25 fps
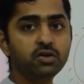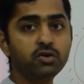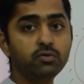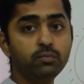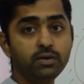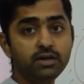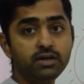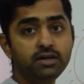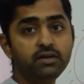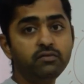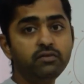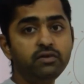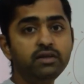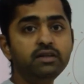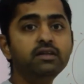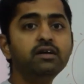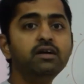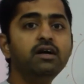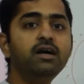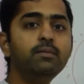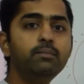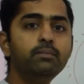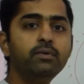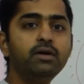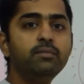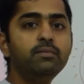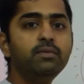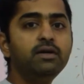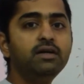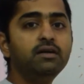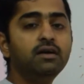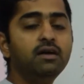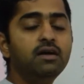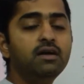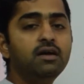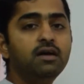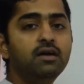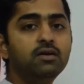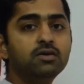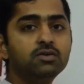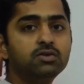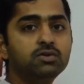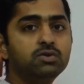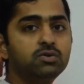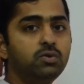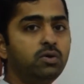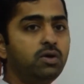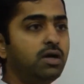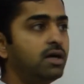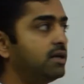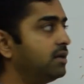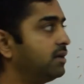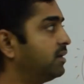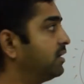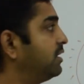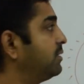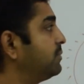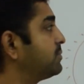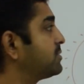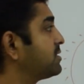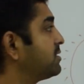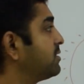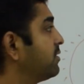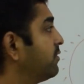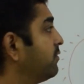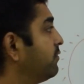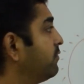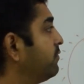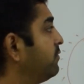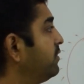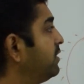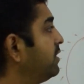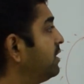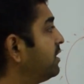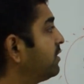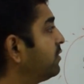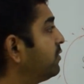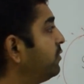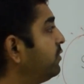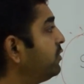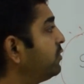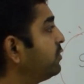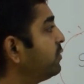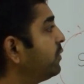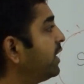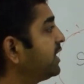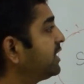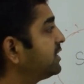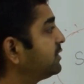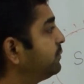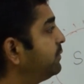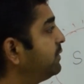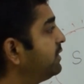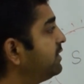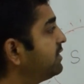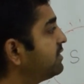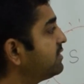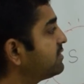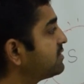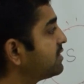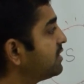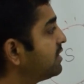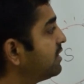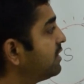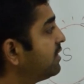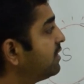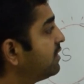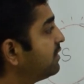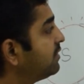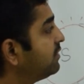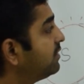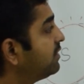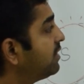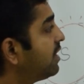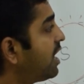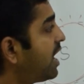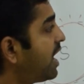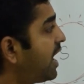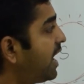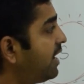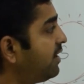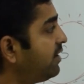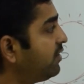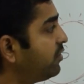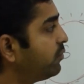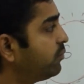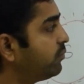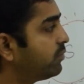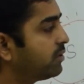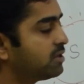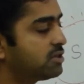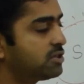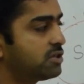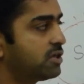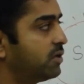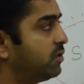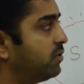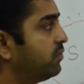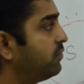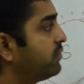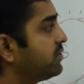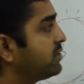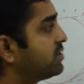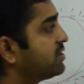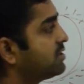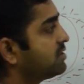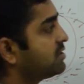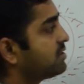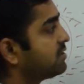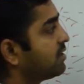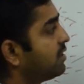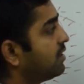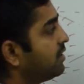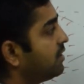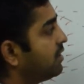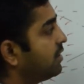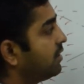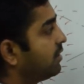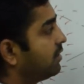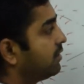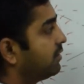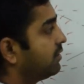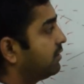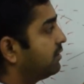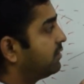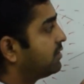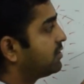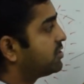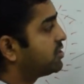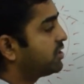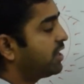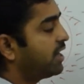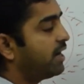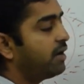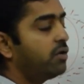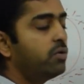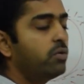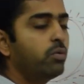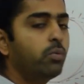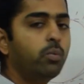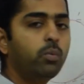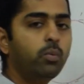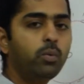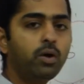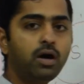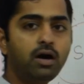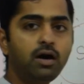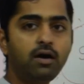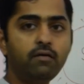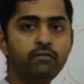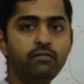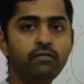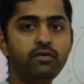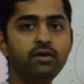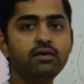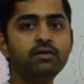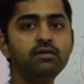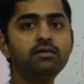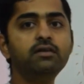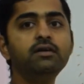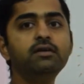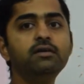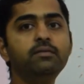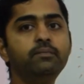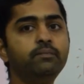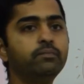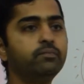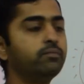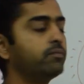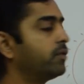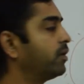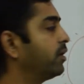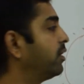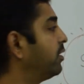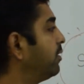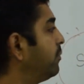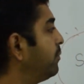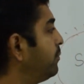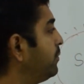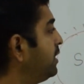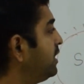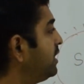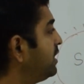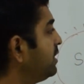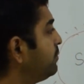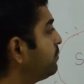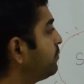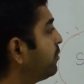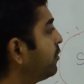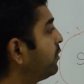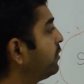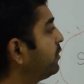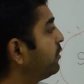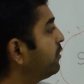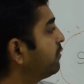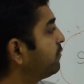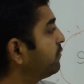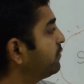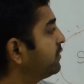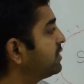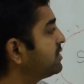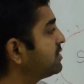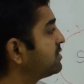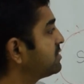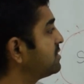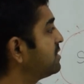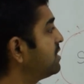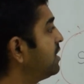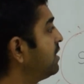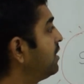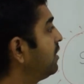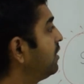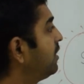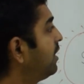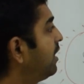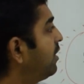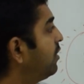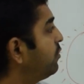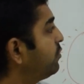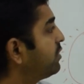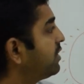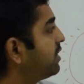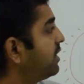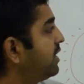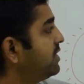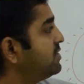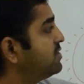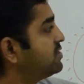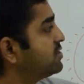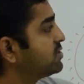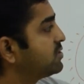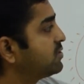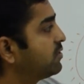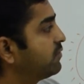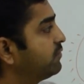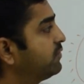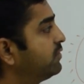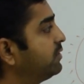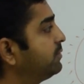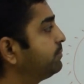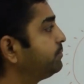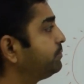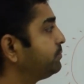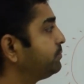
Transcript: But during the upcoming solar eclipse, we are going to experience the antumbral shadow, which is the shadow after the meeting point of this outer edges of the